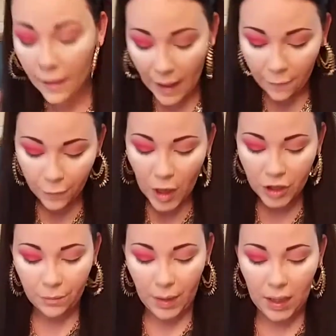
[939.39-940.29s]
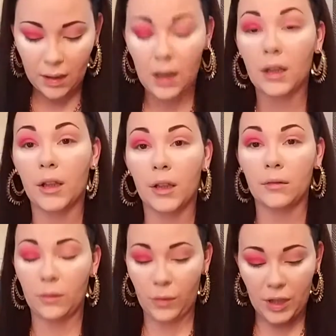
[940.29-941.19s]
That fresh meat
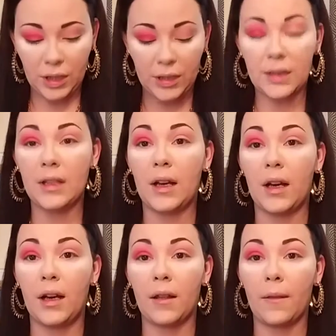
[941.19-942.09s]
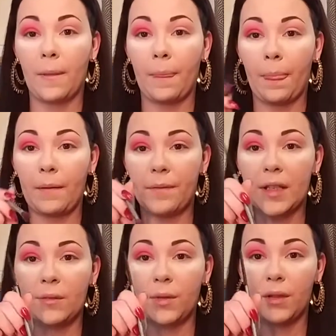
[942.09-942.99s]
color, which is
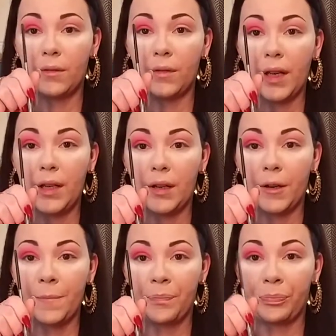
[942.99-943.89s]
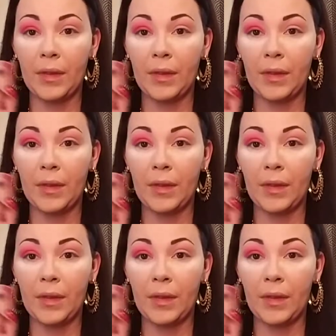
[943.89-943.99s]
this one right here,